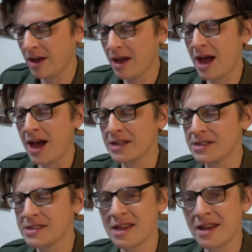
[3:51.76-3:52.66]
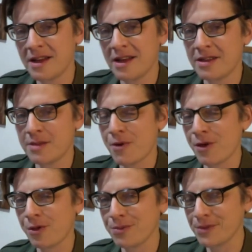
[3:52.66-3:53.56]
and the
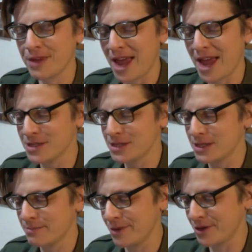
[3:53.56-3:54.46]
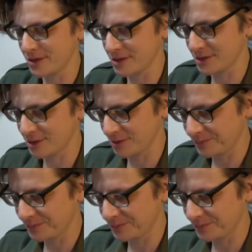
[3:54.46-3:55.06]
present gets burst.